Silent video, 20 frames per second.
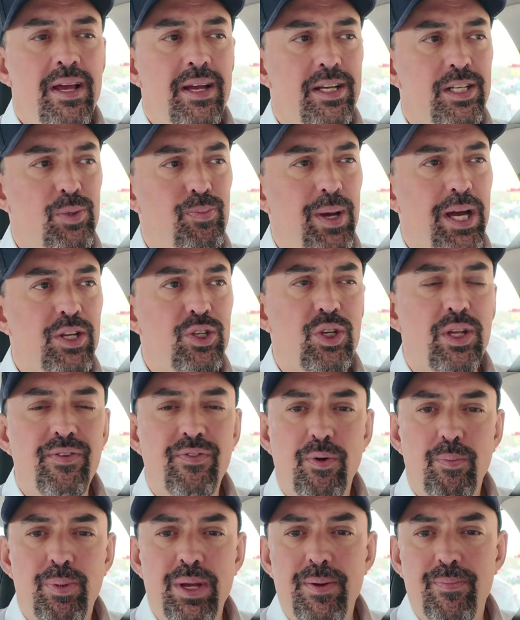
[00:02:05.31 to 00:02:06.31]
especially
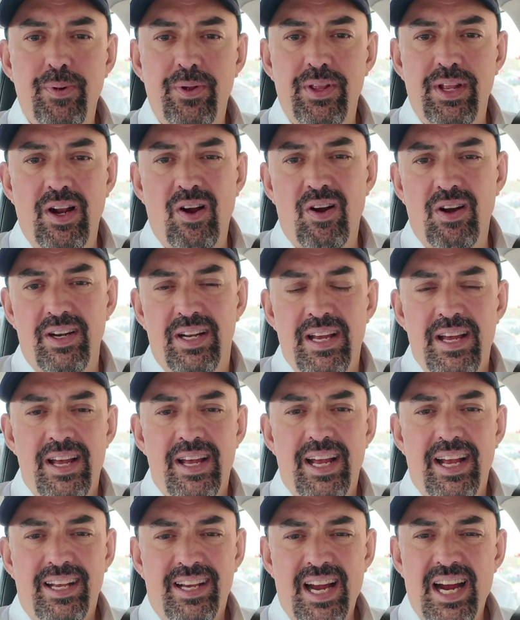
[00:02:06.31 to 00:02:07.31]
for people that aren't
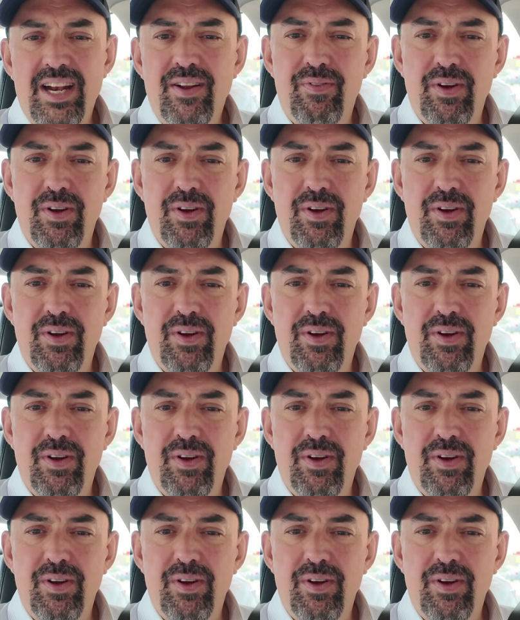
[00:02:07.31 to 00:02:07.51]
kind